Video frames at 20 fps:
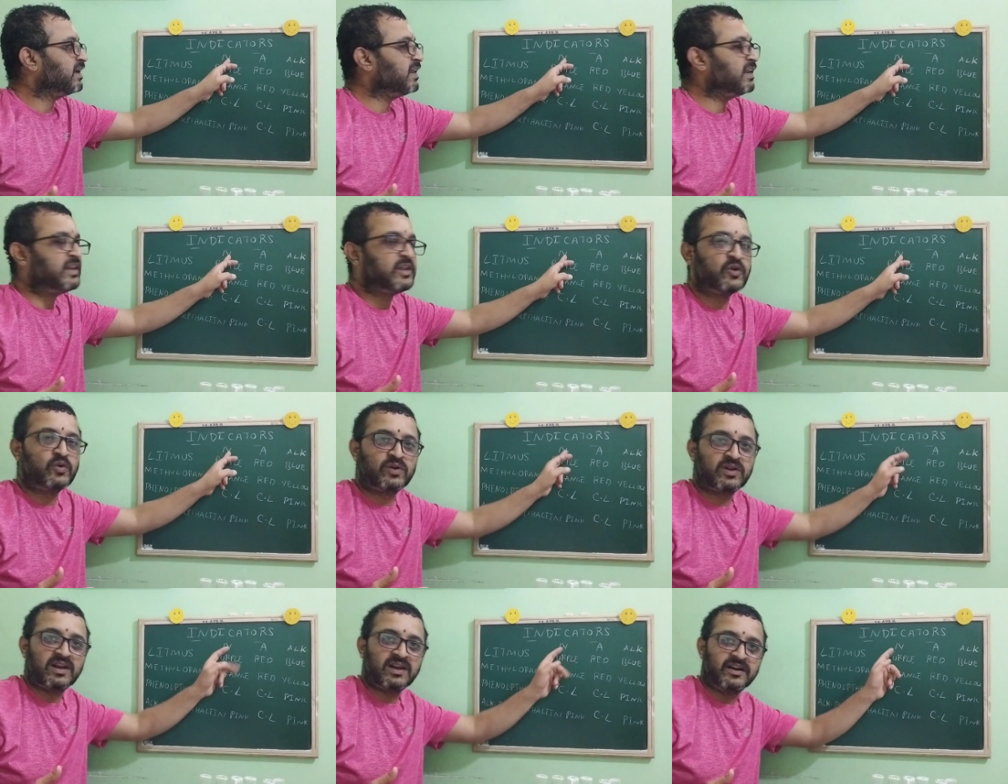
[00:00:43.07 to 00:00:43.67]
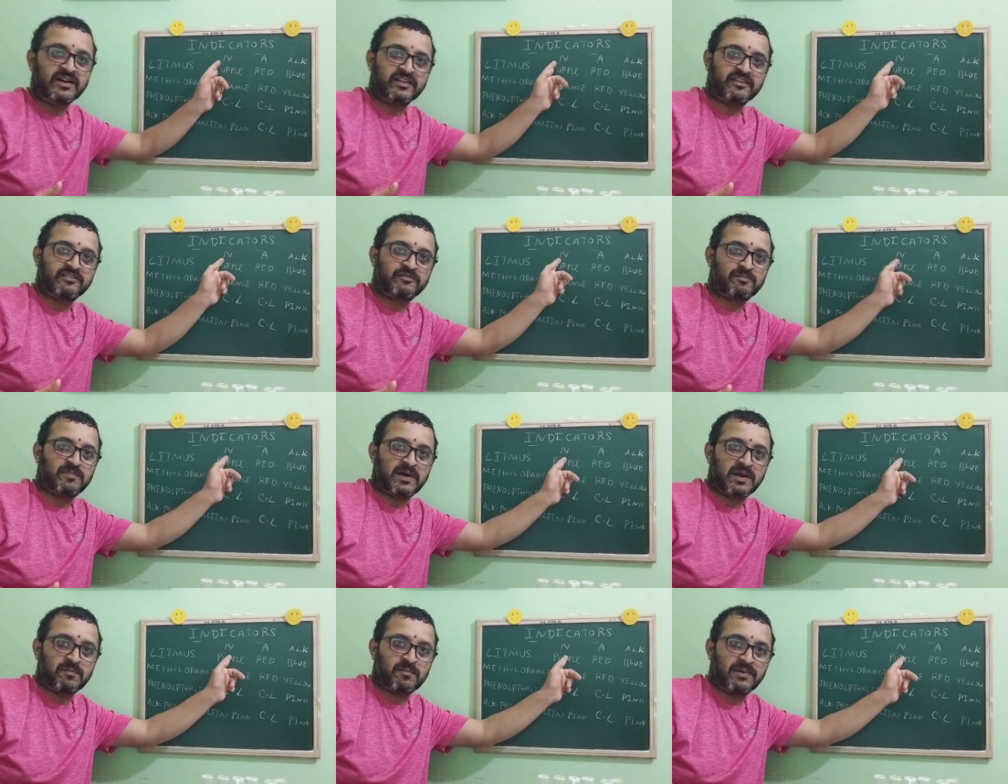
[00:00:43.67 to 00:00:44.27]
in neutral it
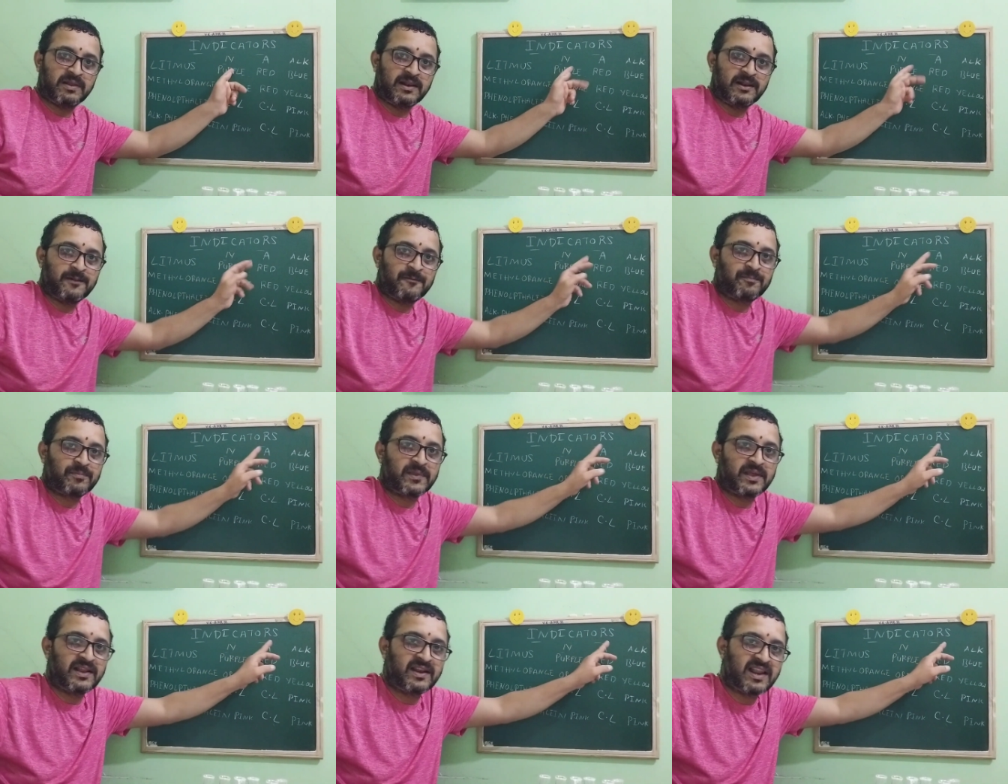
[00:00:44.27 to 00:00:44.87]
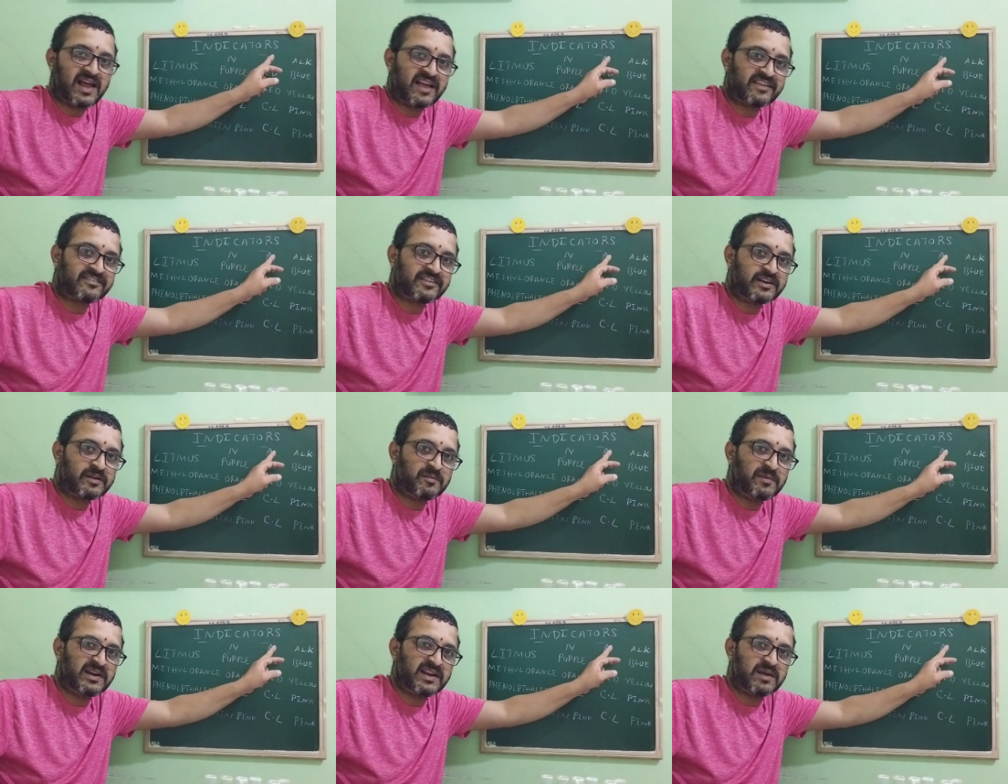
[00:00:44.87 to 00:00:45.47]
is purple, in
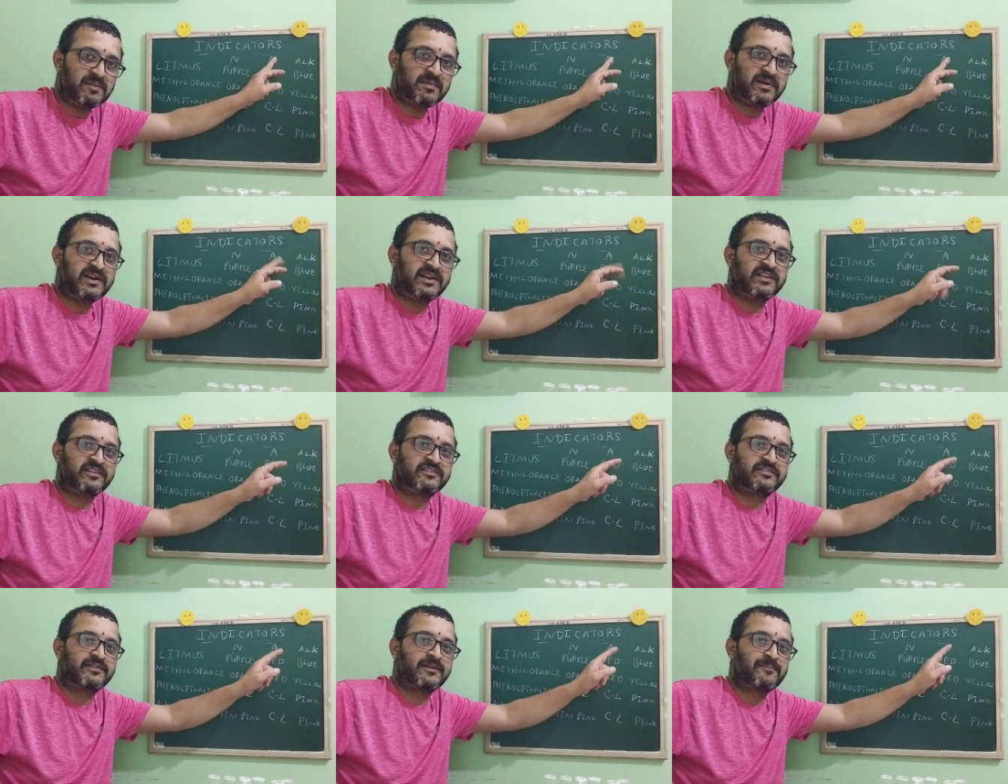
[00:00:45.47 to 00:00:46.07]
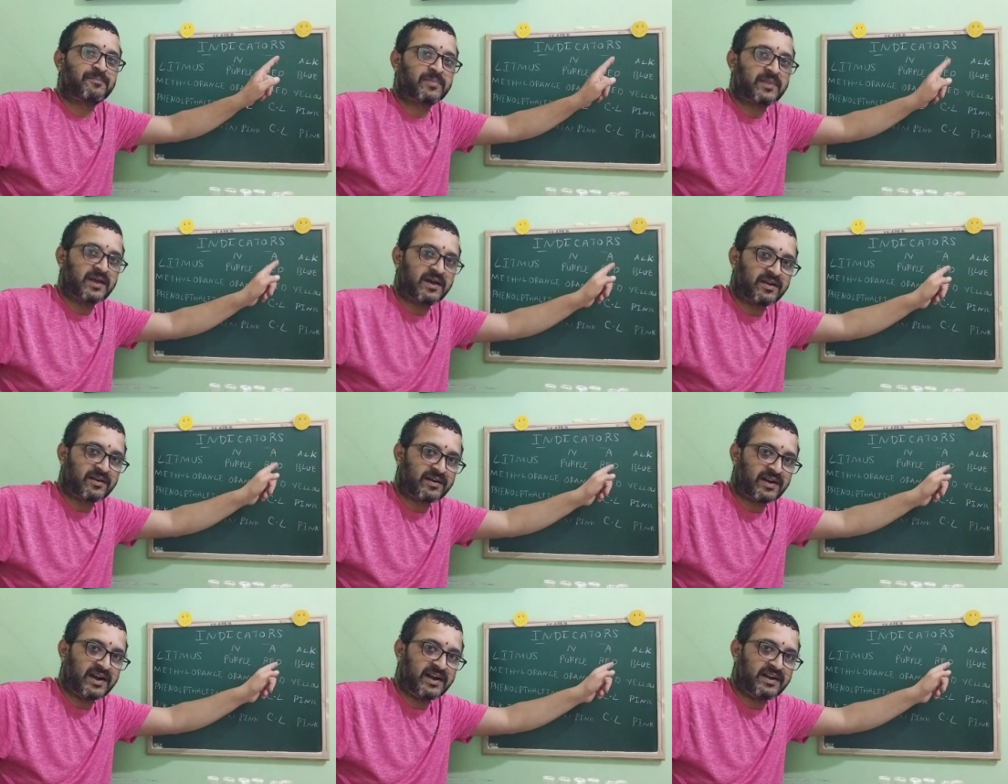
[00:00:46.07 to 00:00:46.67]
acid medium it is
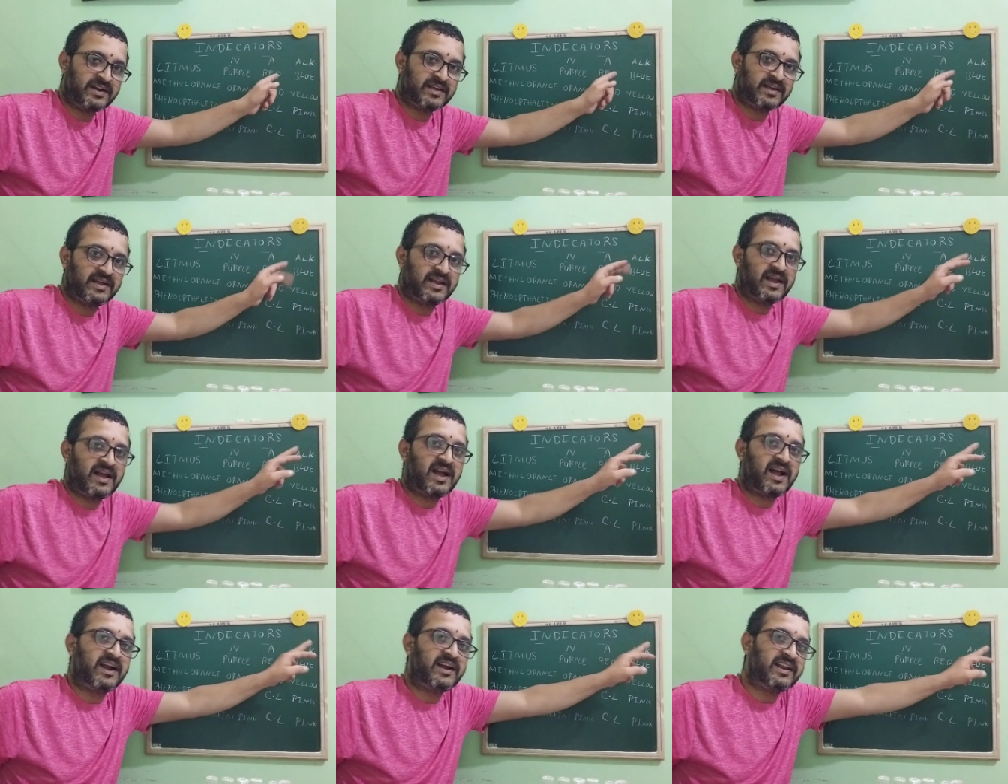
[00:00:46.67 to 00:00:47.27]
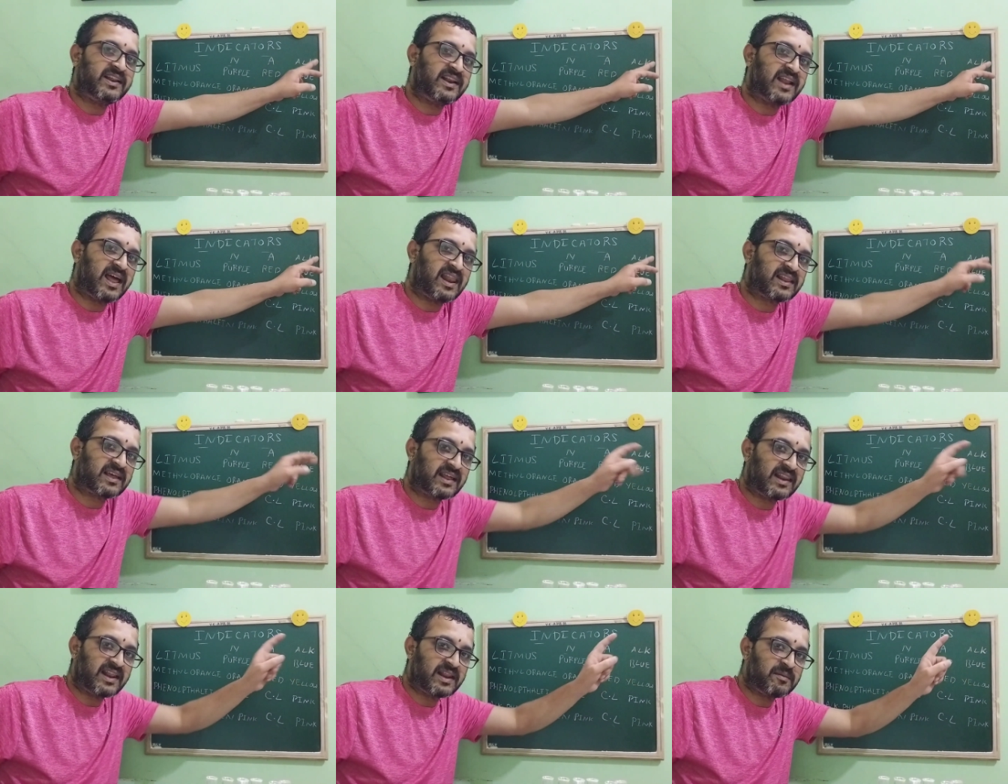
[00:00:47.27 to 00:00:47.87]
red, and in
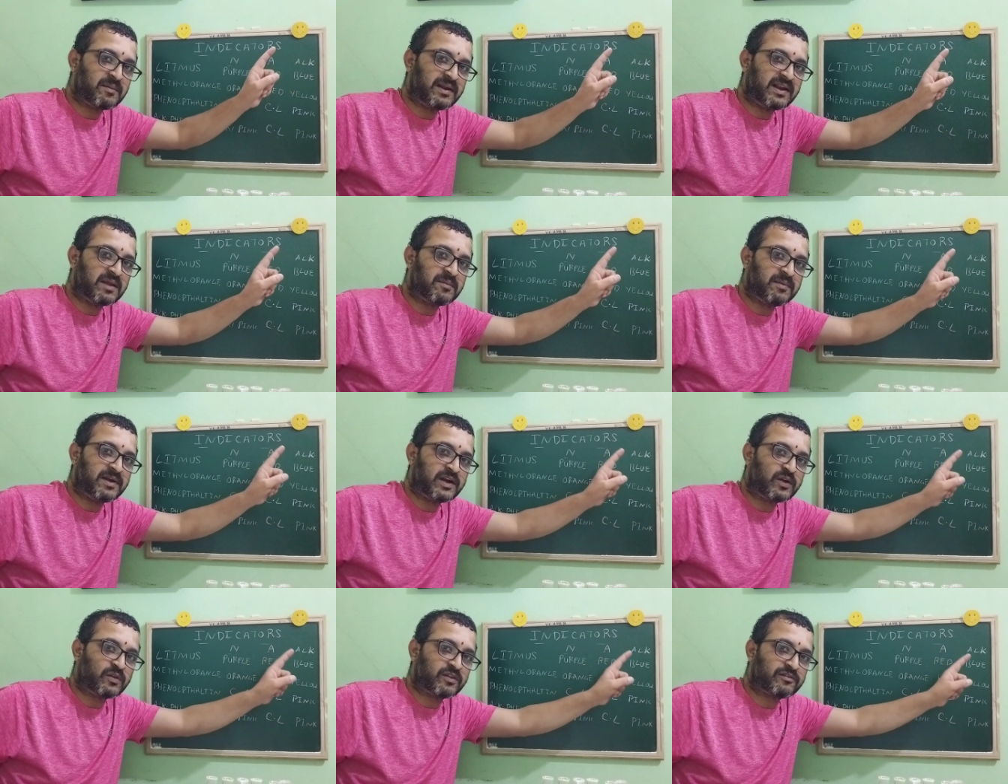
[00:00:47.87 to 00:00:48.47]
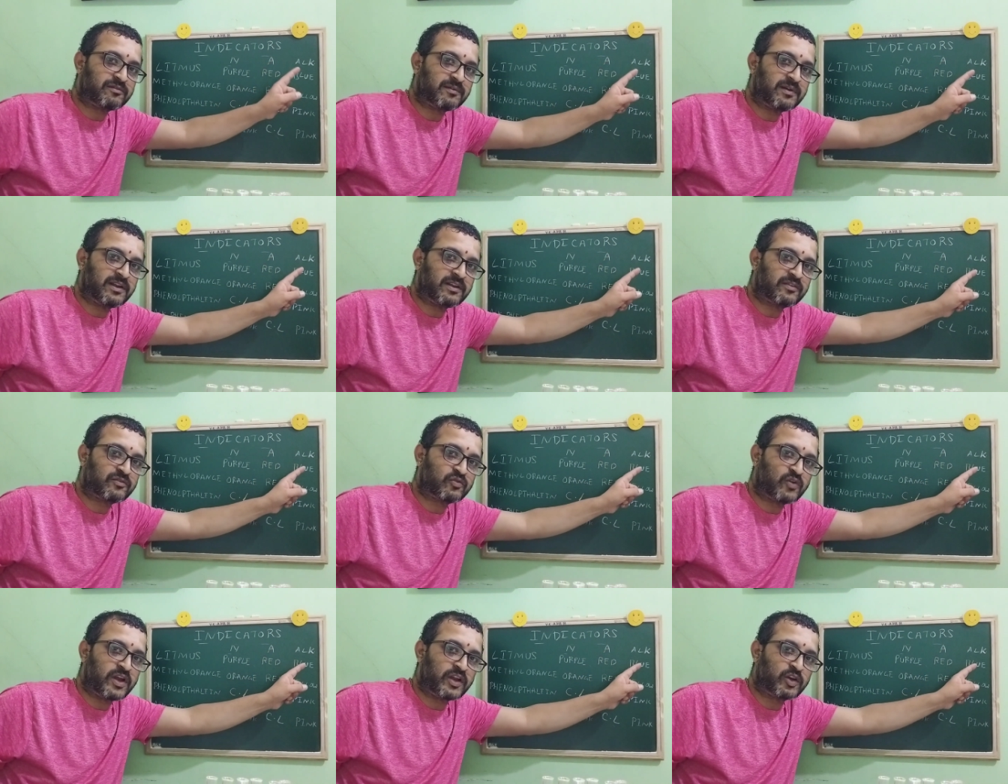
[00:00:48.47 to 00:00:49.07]
alkaline medium it
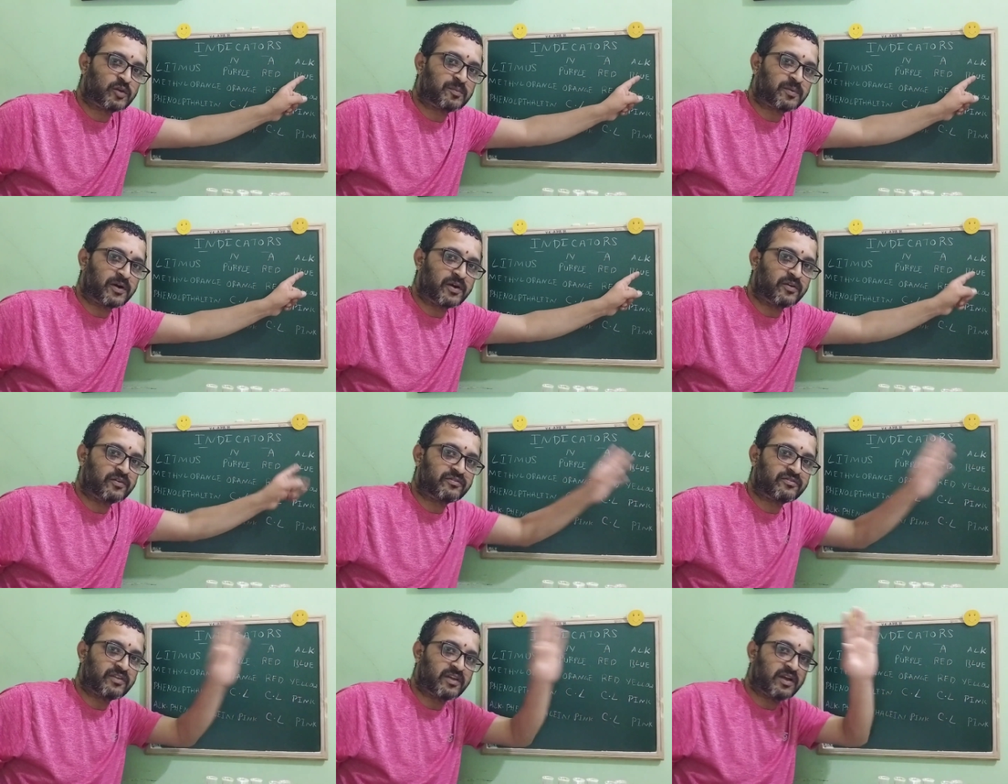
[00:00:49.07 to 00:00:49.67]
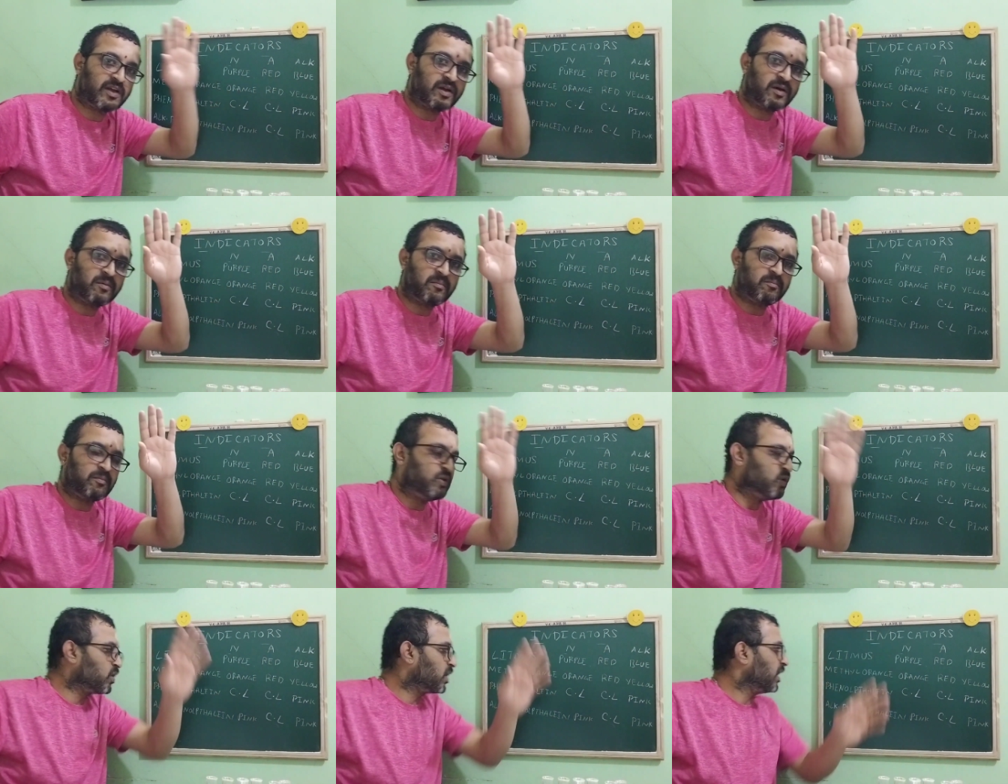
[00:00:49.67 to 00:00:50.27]
is going to produce
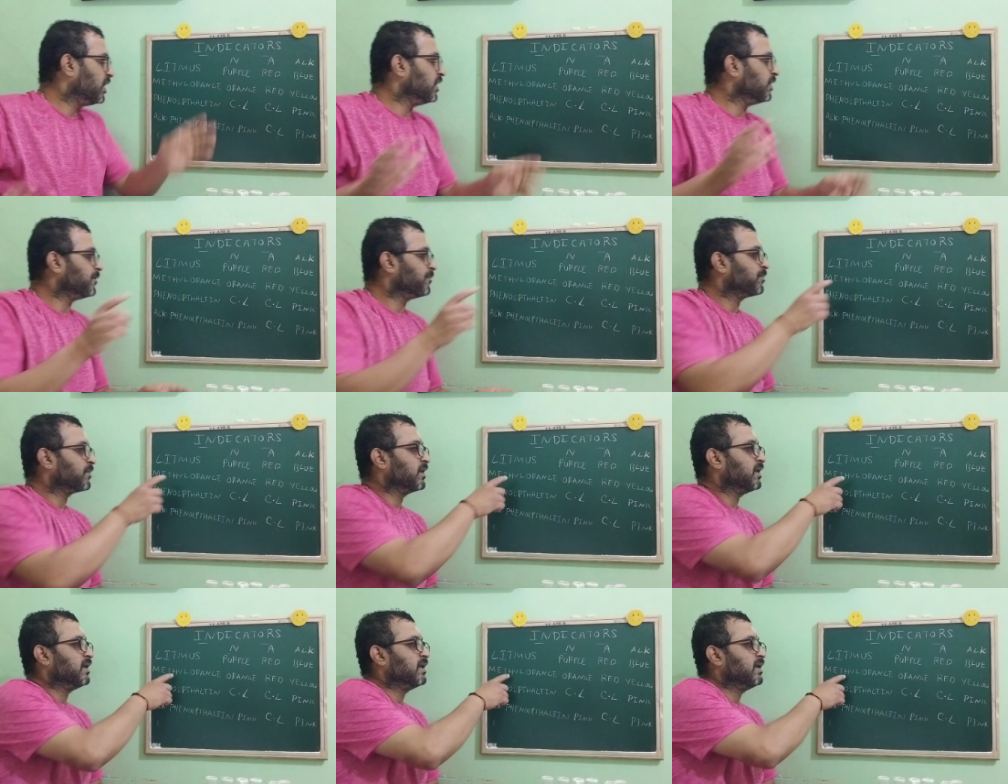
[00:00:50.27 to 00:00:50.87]
blue color.